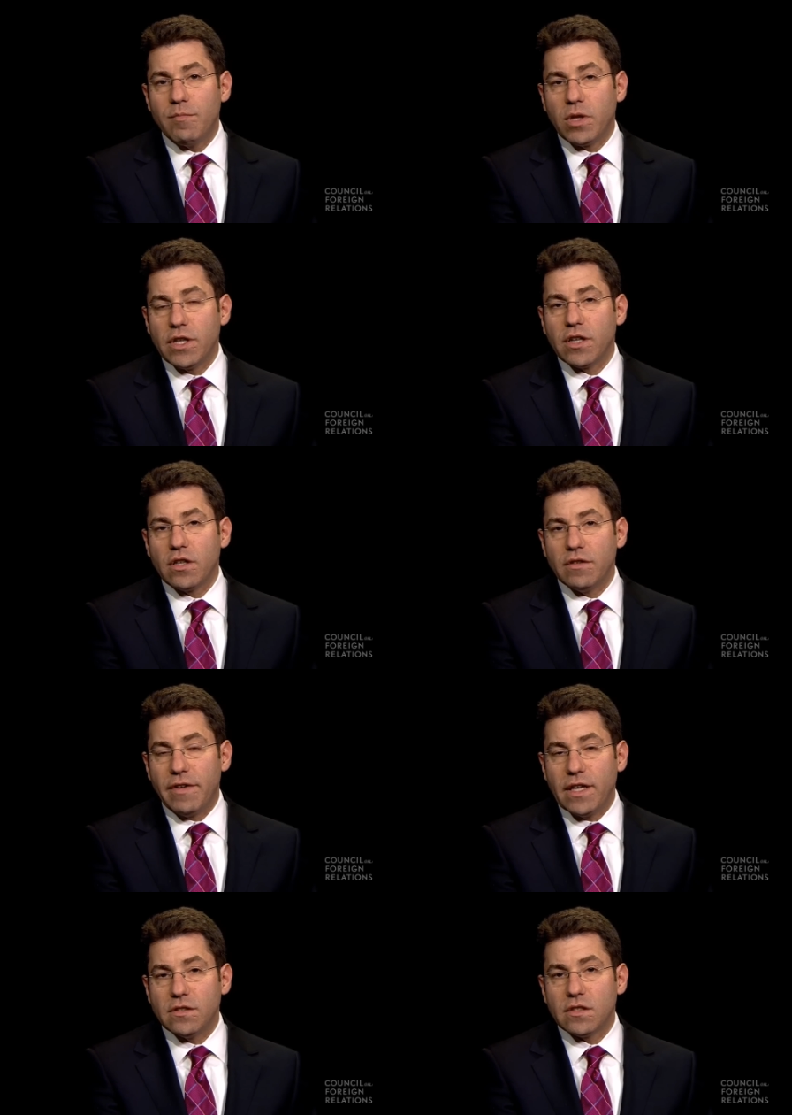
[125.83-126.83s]
political
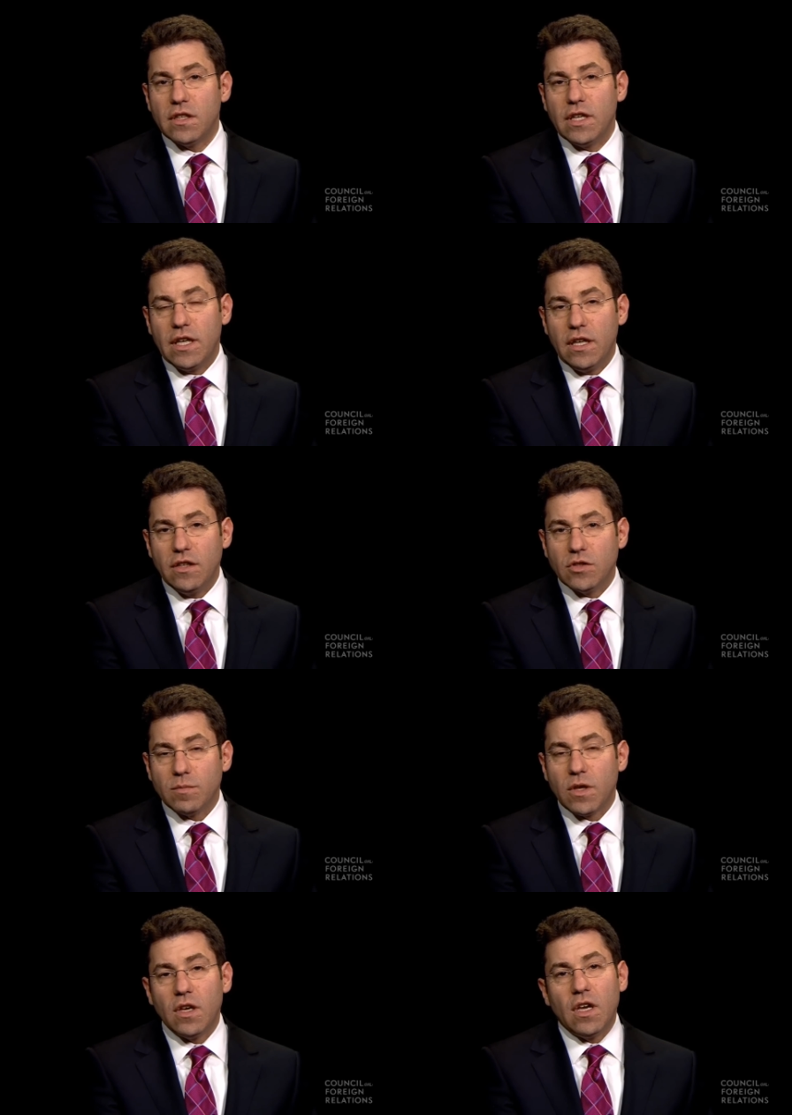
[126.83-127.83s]
events in Egypt.